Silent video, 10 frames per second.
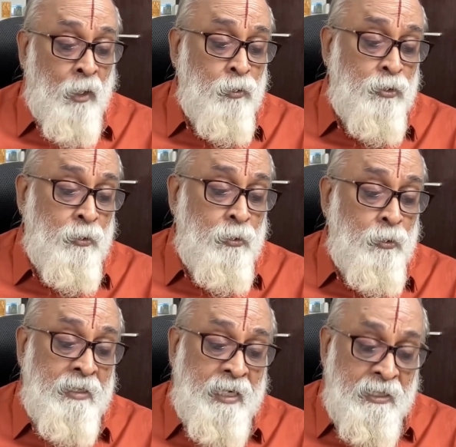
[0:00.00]
how to
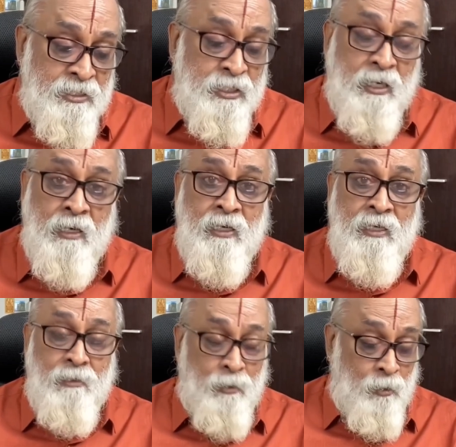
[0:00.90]

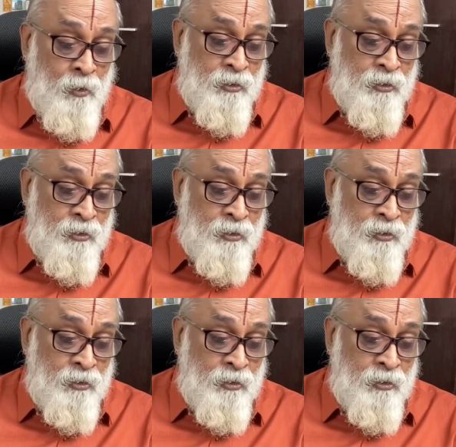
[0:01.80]
intentionally,